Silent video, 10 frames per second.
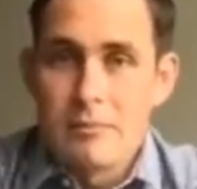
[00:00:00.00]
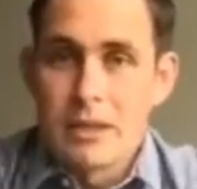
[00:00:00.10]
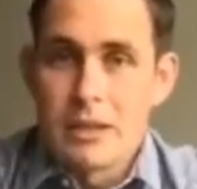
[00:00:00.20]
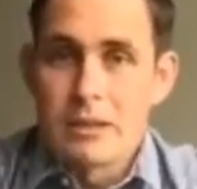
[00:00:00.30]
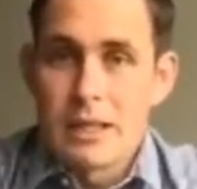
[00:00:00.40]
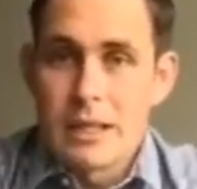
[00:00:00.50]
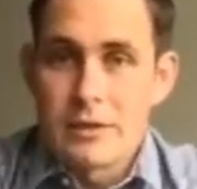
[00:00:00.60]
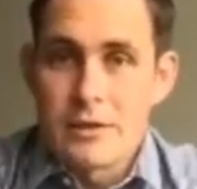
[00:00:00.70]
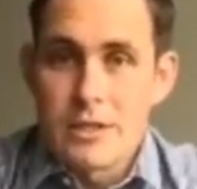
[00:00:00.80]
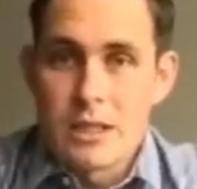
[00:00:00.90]
built
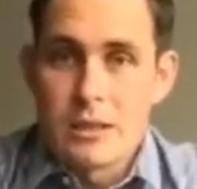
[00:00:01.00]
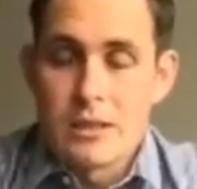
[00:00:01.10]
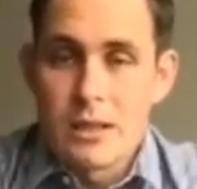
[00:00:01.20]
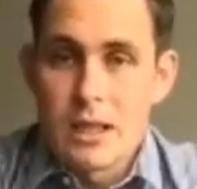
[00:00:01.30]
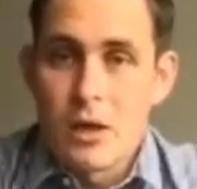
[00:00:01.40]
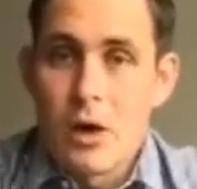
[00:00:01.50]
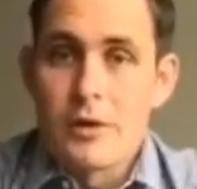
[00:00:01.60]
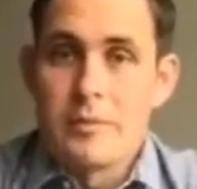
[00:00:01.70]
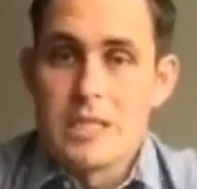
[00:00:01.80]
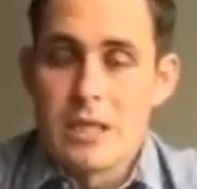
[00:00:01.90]
connectors in
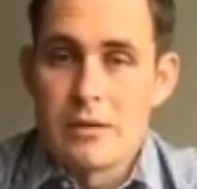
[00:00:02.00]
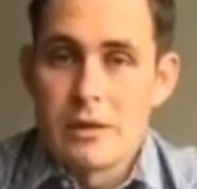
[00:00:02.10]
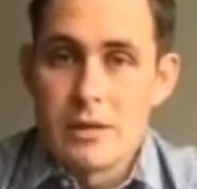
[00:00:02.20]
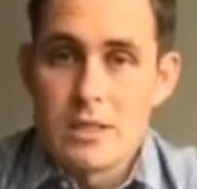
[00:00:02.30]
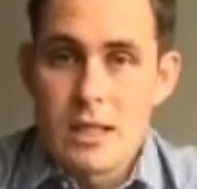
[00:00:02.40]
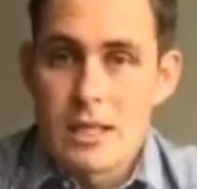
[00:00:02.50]
other materials